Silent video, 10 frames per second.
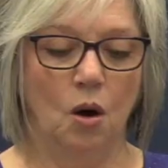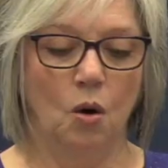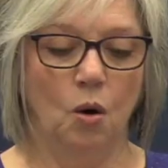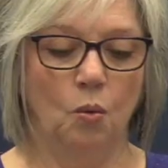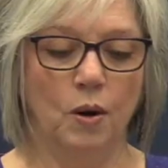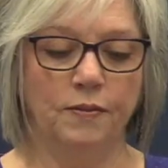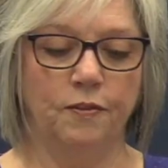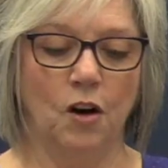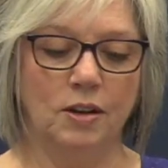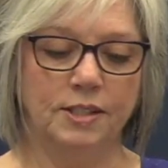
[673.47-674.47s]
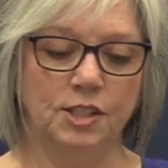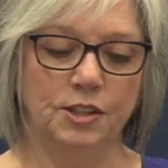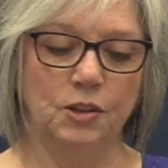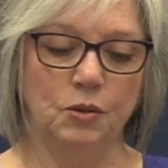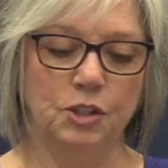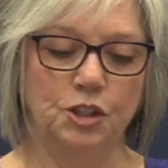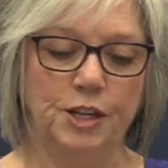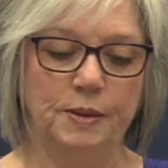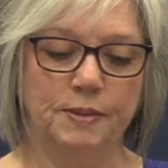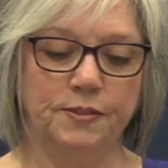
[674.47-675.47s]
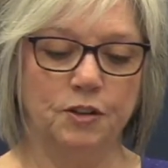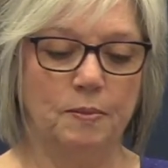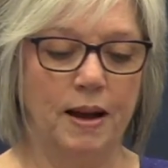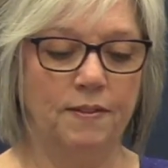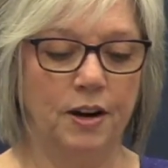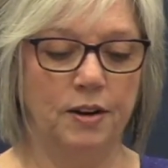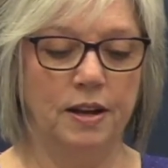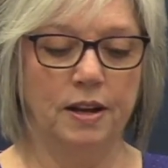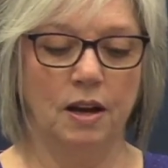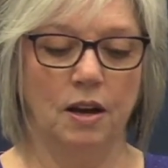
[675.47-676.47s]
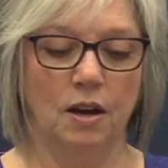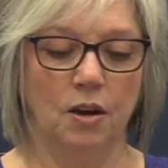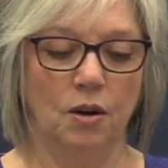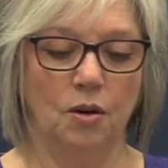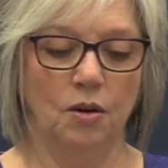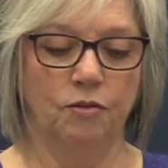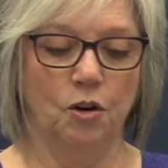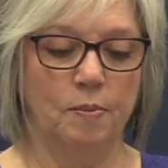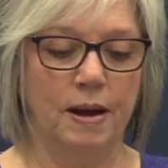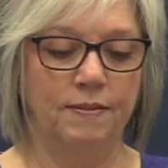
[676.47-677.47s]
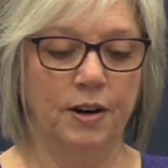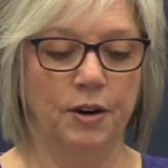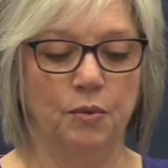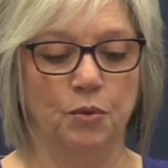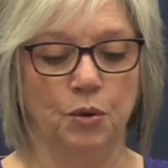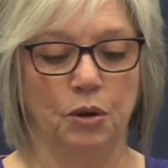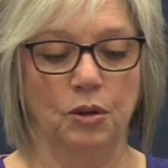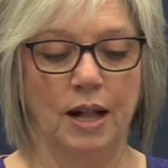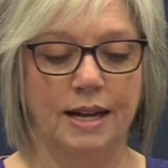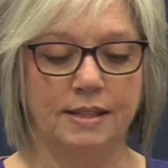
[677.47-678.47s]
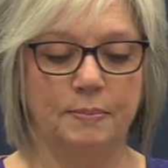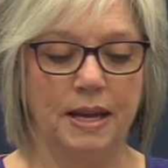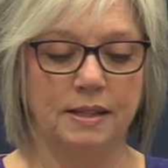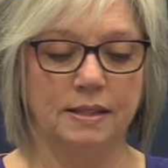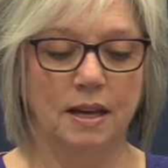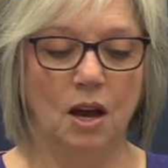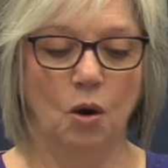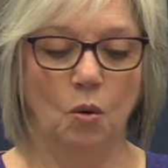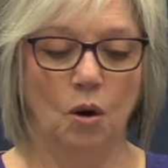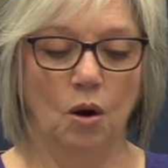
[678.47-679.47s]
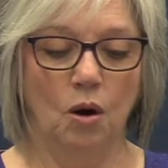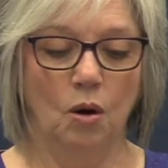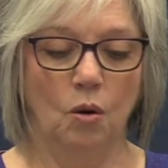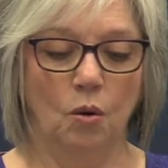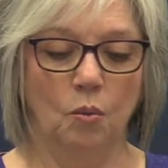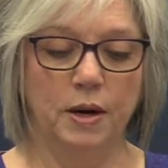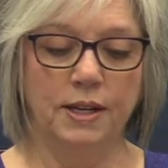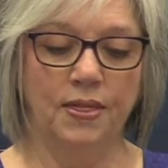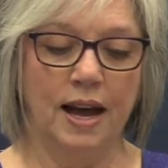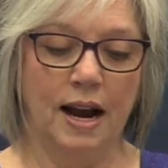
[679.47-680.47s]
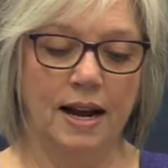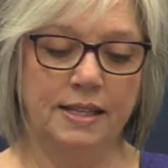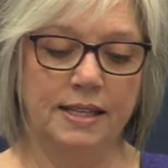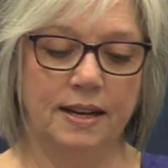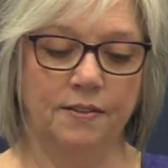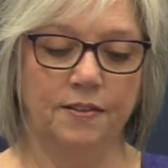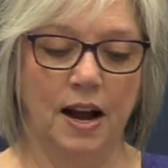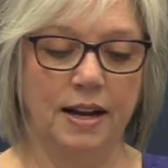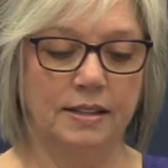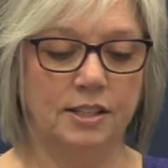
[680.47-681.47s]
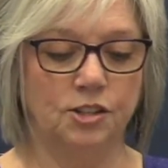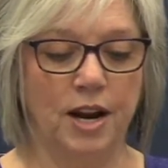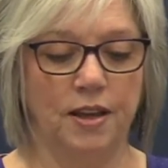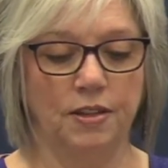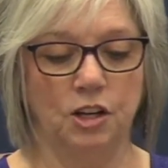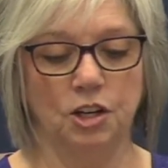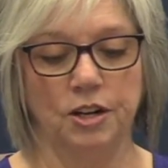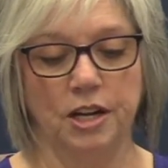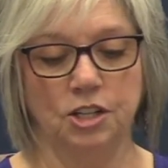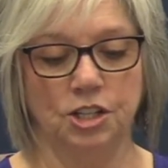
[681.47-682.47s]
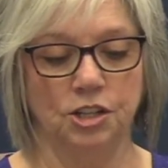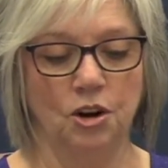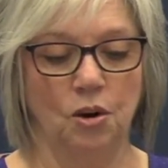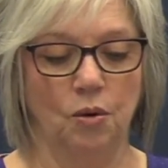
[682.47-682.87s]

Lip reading: What fostered those dreams for my very rural classmates? Where did that idea find strength and courage to grow?